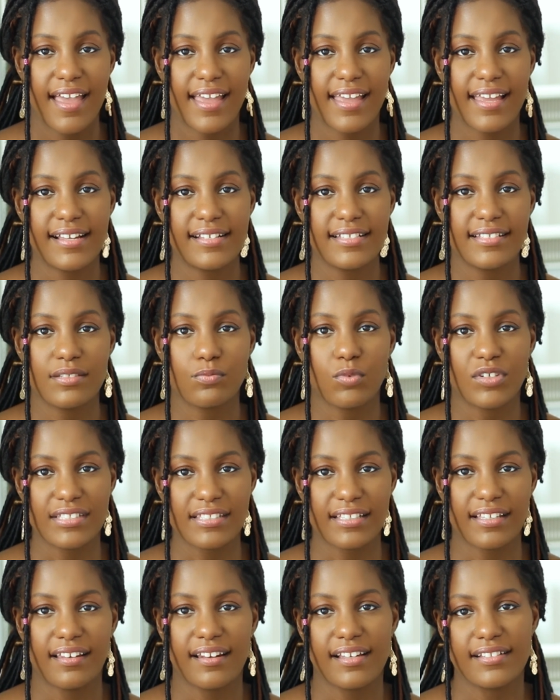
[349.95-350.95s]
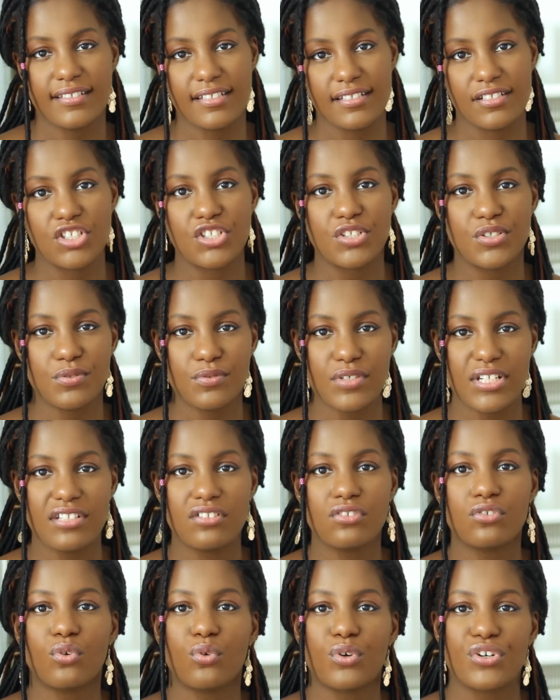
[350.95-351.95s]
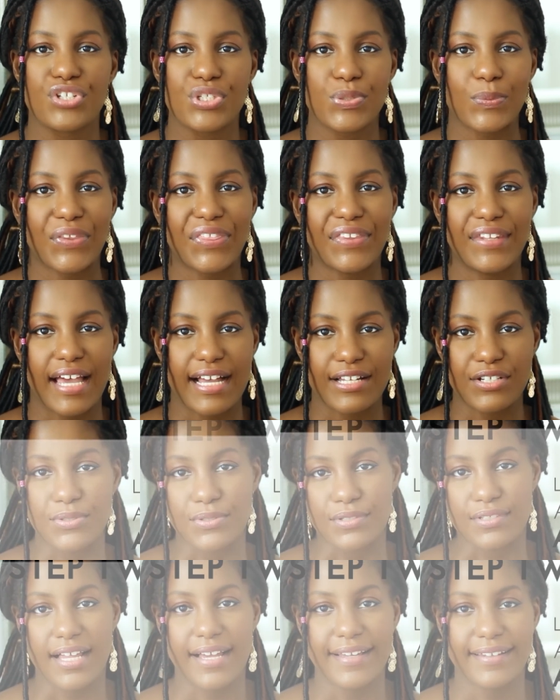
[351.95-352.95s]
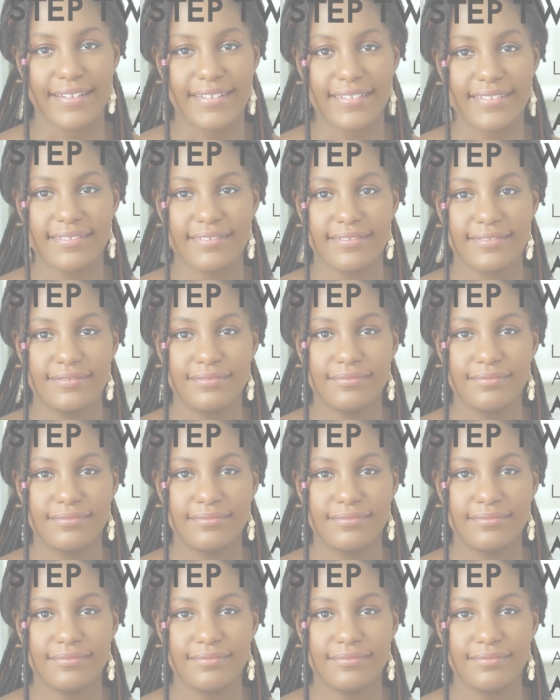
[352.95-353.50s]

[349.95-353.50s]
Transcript: And once again, I did shoot indoors with natural lighting.